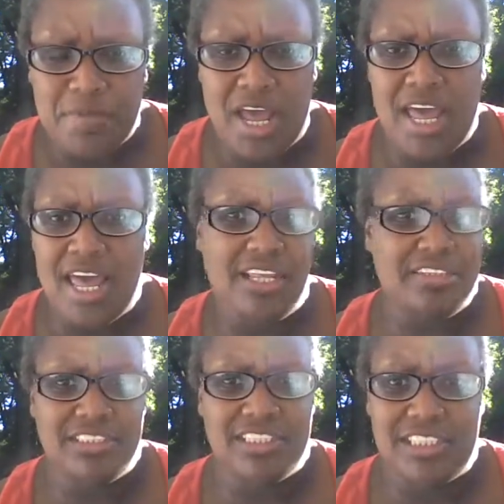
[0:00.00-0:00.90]

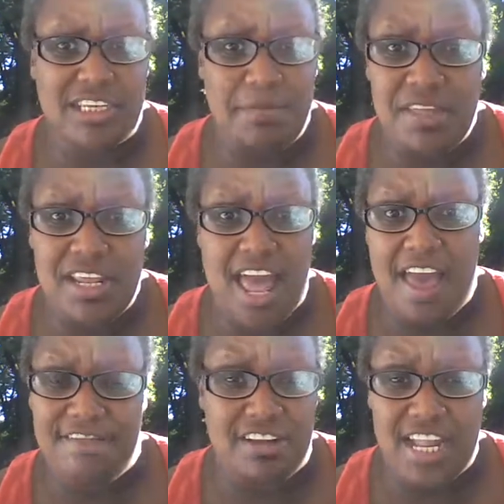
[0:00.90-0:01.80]
it was just something that I
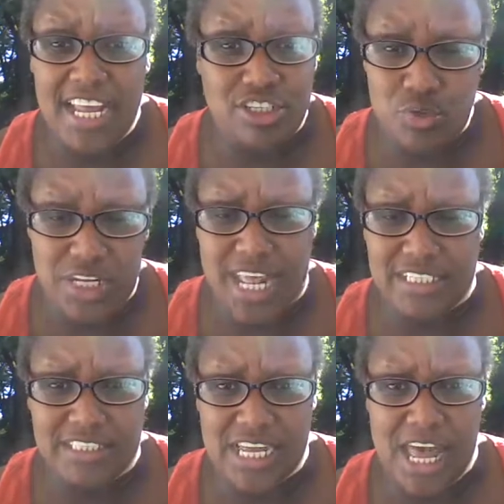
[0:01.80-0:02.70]
felt like doing at
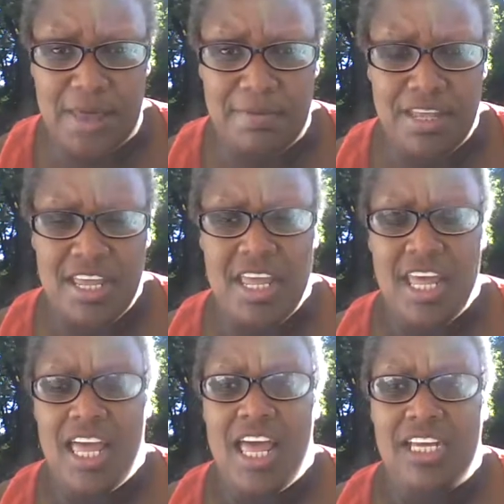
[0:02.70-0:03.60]
the time.
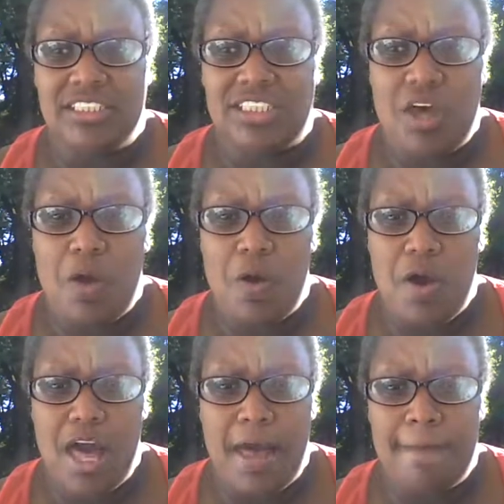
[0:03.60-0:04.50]
So
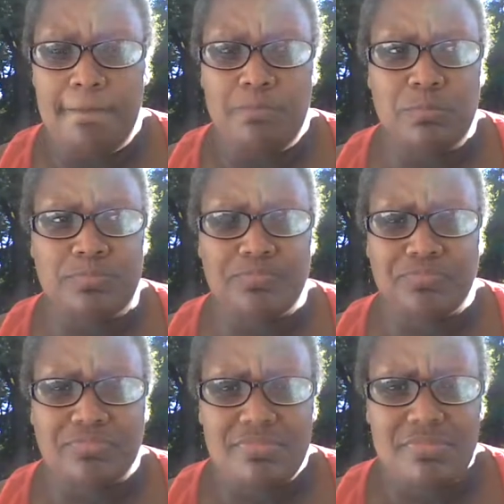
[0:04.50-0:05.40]
um,
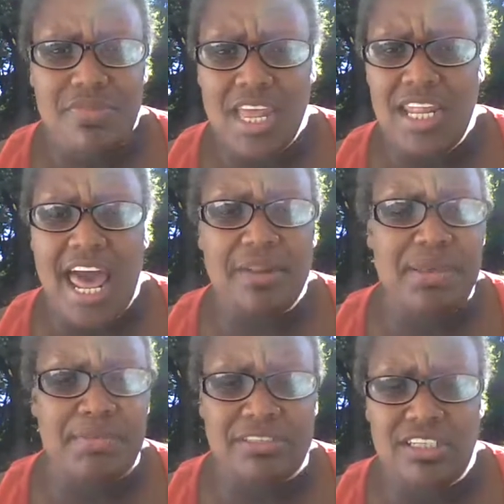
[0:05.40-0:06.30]
a lot of
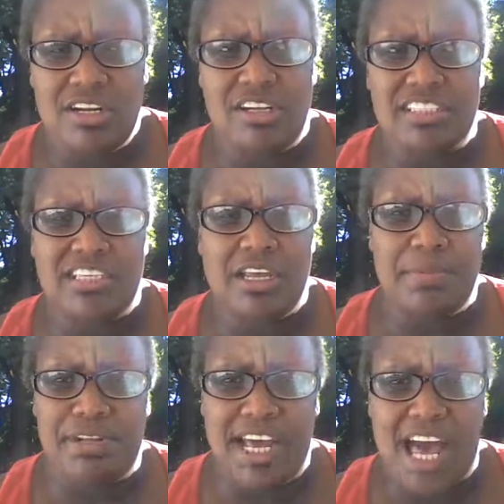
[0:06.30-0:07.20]
people, you know, there's some
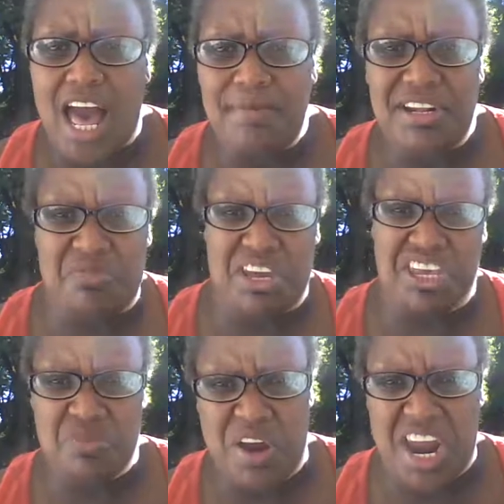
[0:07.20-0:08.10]
people that comment away,
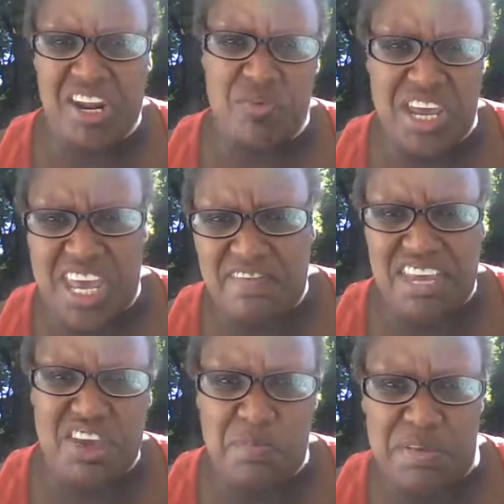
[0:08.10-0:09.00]
you wearing a weave
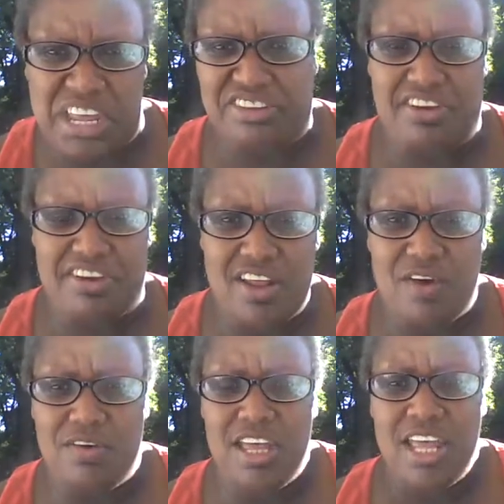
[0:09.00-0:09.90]
in your picture, you
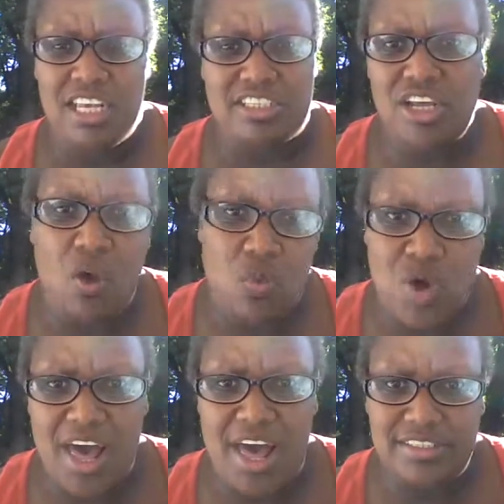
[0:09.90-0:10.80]
know. So
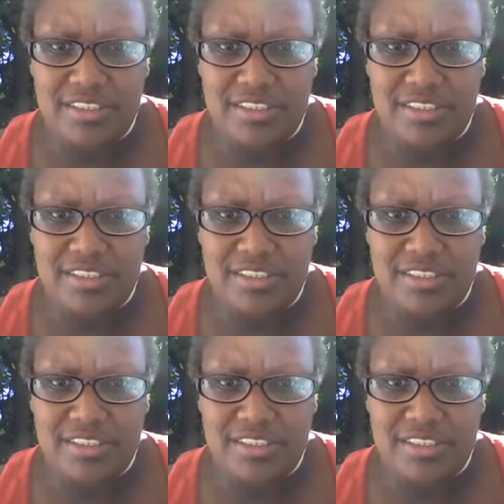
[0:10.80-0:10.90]
what?